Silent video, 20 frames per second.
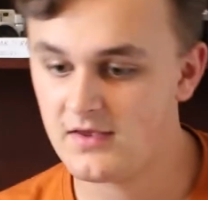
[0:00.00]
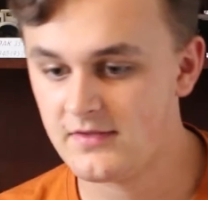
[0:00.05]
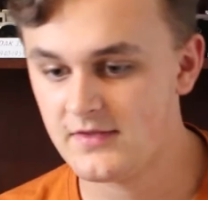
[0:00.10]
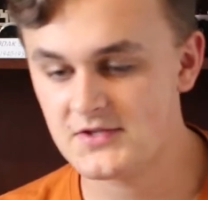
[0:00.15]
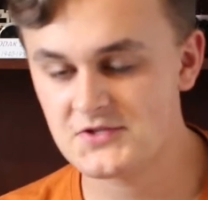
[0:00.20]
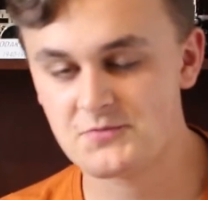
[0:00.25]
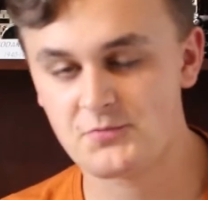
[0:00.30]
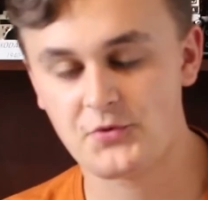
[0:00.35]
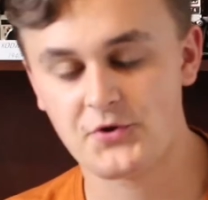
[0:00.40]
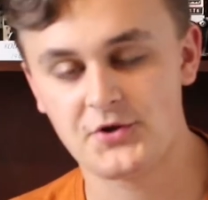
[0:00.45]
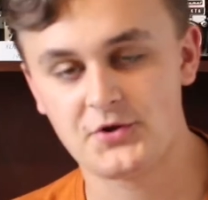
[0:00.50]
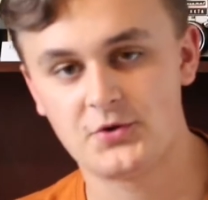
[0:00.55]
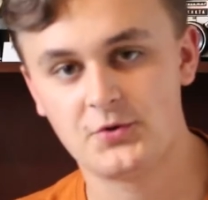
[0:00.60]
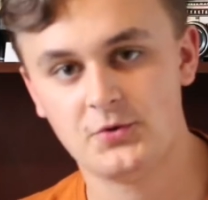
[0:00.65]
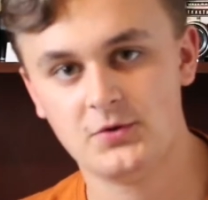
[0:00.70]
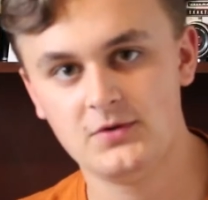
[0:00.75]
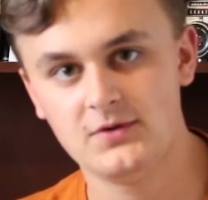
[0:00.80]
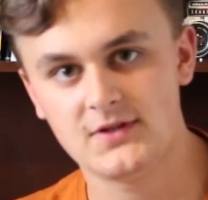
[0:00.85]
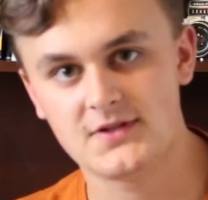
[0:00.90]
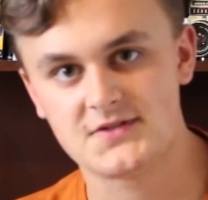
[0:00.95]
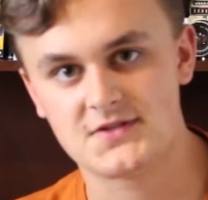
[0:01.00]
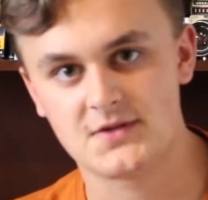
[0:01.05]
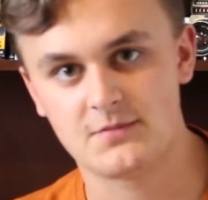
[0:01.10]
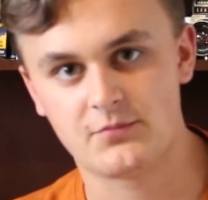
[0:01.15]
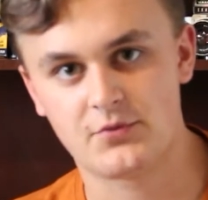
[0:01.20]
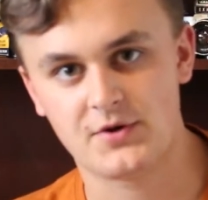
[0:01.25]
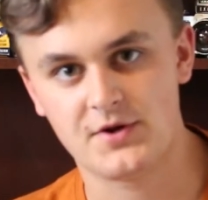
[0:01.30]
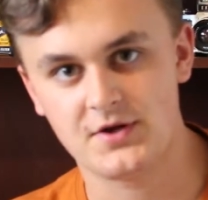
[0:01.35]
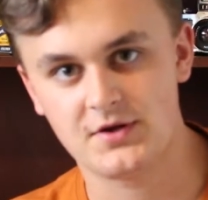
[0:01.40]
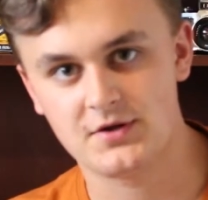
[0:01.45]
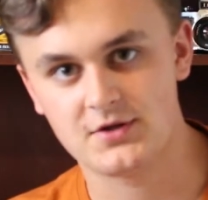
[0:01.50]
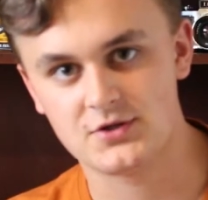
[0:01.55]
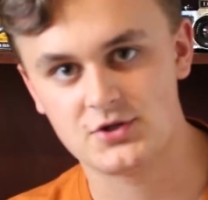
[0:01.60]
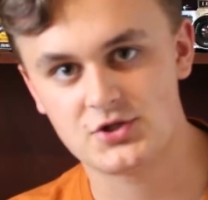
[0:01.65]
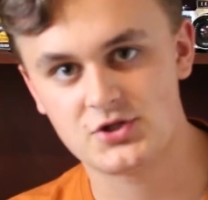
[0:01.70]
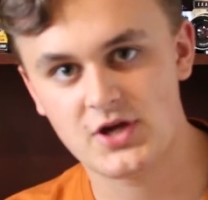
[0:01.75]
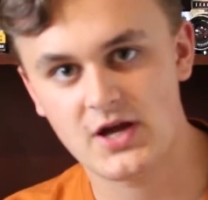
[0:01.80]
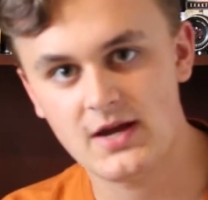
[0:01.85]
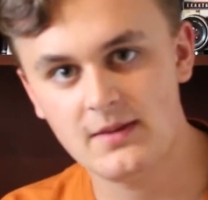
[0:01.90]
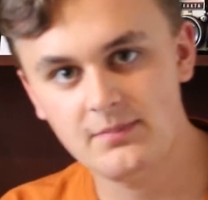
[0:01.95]
that's pretty cool, it's in pretty good
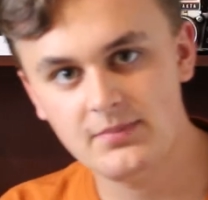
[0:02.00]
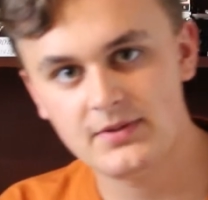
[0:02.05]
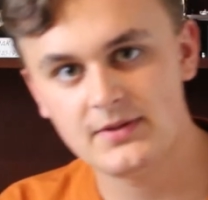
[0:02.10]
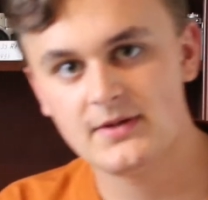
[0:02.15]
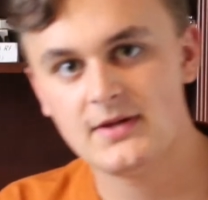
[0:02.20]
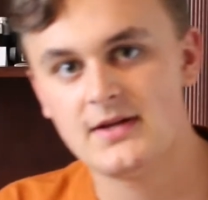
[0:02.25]
shape.